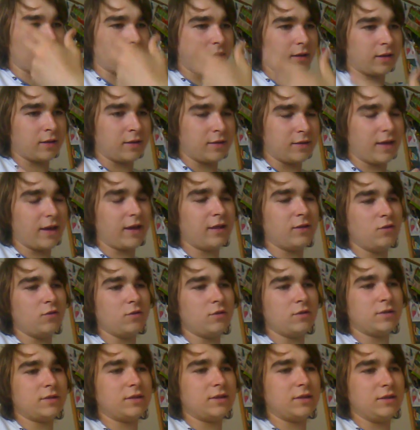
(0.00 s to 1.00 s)
and then you'll
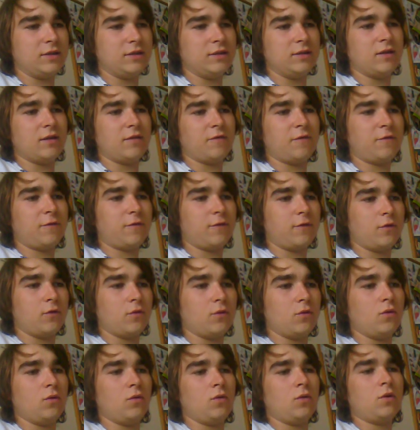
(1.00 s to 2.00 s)
see the
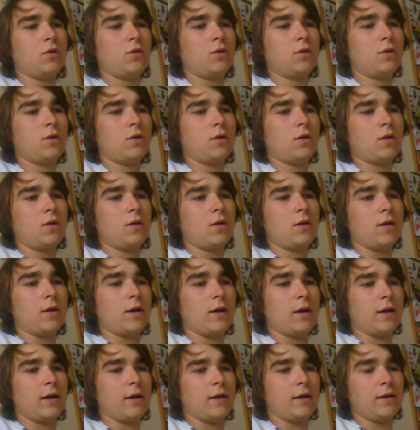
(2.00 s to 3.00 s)
full
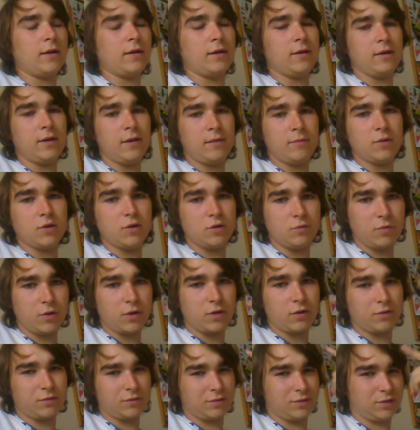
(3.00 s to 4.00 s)
image,
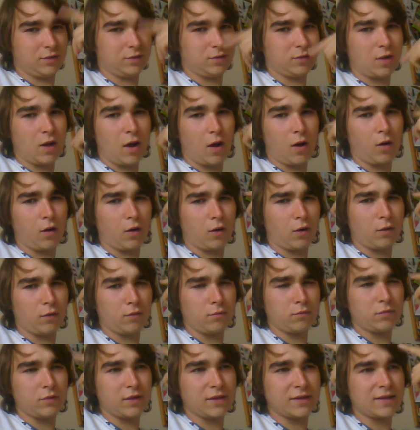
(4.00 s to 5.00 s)
because
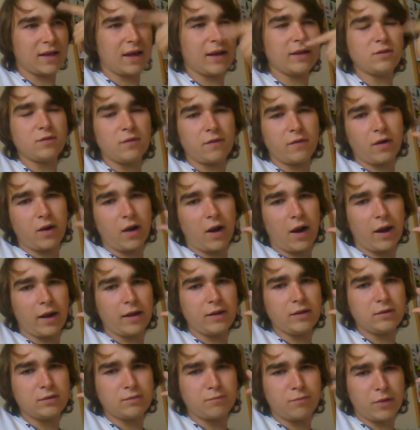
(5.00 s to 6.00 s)
the size of our
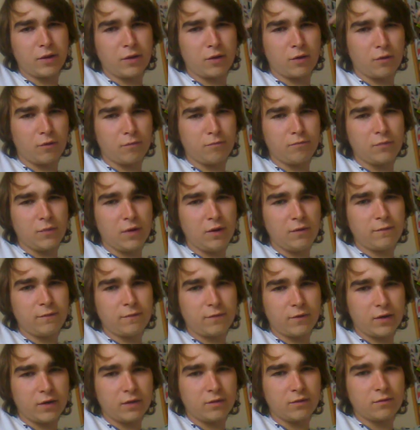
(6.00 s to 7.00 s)
eyes pick up
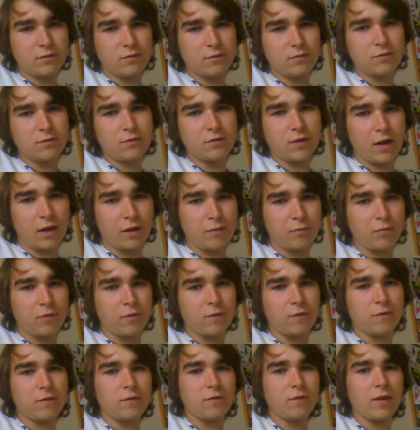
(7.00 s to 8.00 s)
different type of
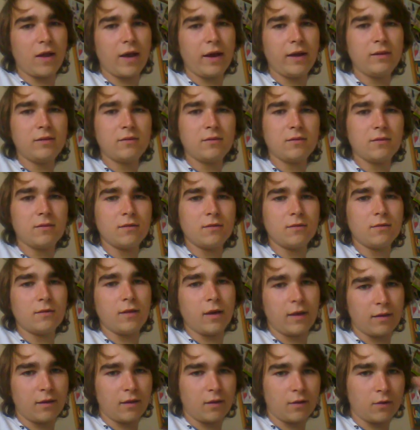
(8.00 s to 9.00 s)
light
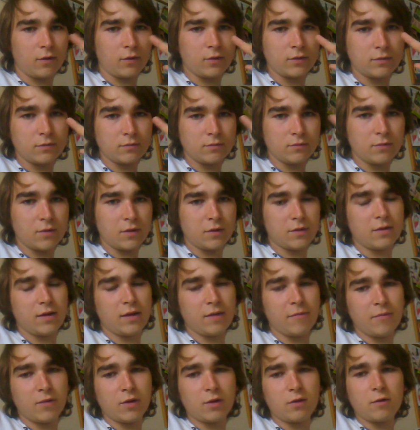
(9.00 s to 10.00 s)
than the
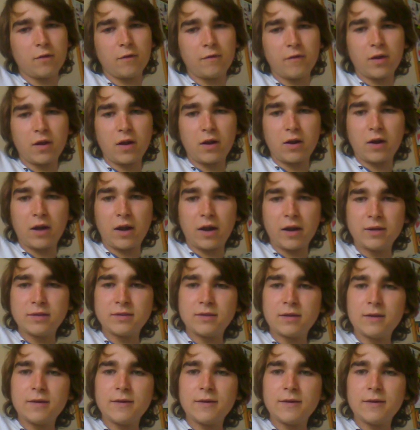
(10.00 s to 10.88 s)
middle of our eyes,